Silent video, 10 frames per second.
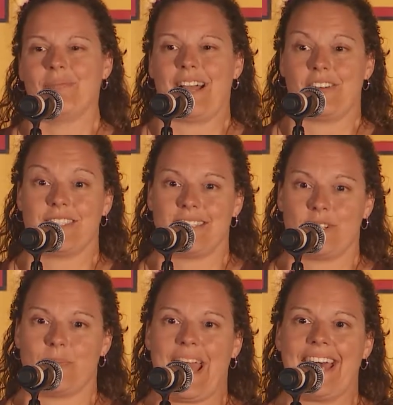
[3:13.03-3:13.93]
Our
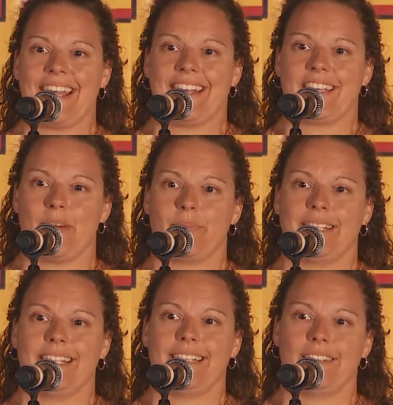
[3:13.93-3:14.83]
sister Pat had
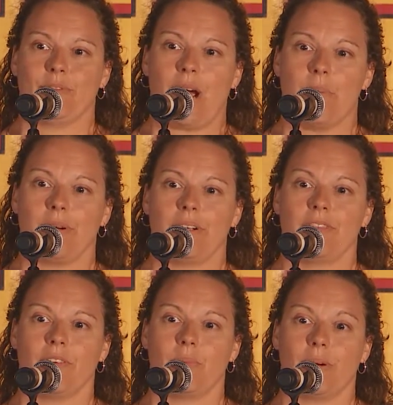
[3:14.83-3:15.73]
accompanied Robert
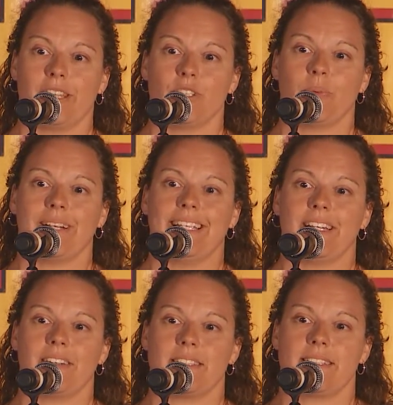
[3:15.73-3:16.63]
for more than 20
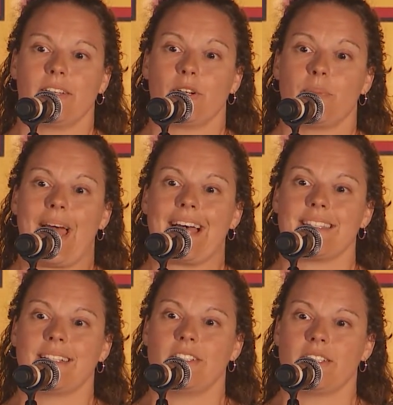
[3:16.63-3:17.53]
years until her
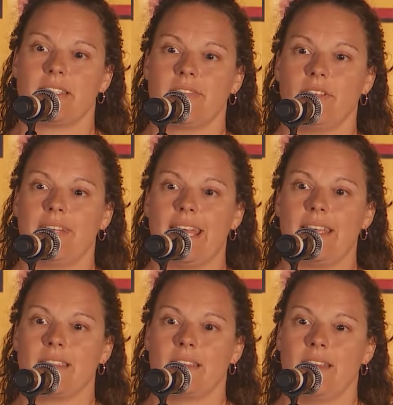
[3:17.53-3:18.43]
passing just a few
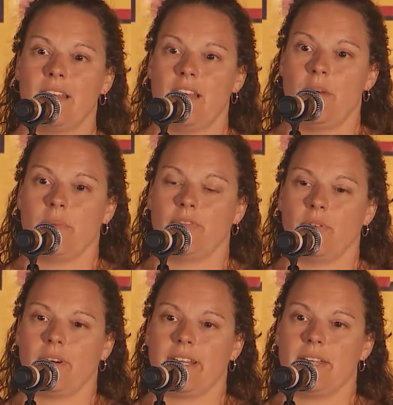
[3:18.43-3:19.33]
days
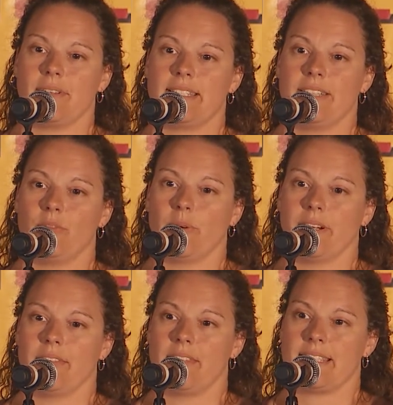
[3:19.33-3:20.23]
before he received
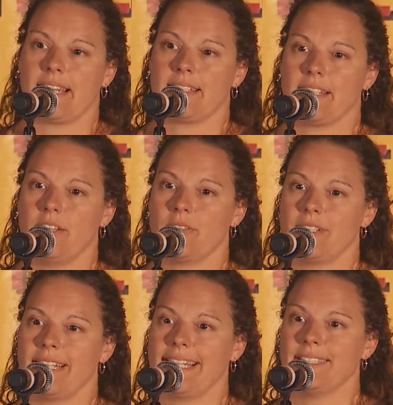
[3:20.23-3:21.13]
word of this
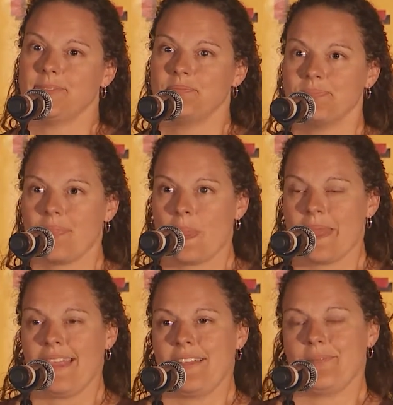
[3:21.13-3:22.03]
execution date.
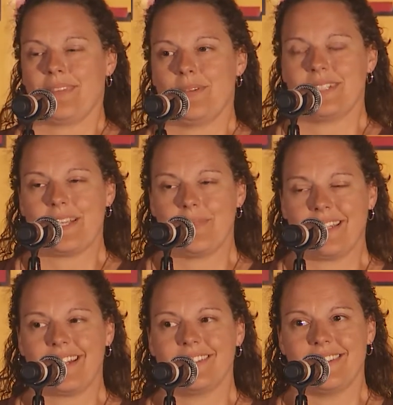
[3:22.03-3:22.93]
It was
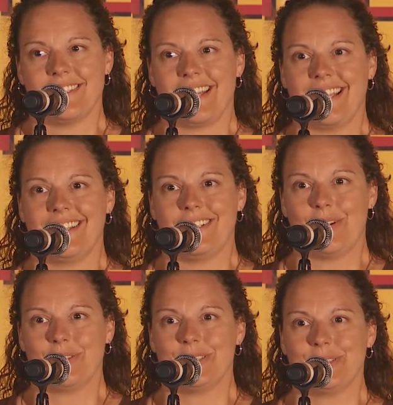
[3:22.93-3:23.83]
something I couldn't say
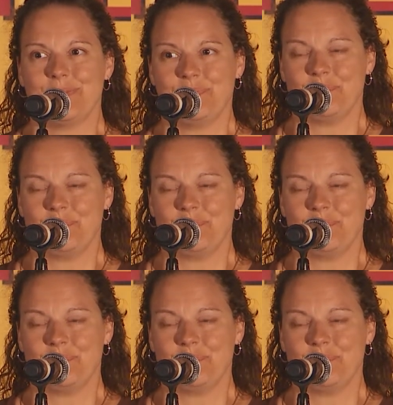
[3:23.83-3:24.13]
no to.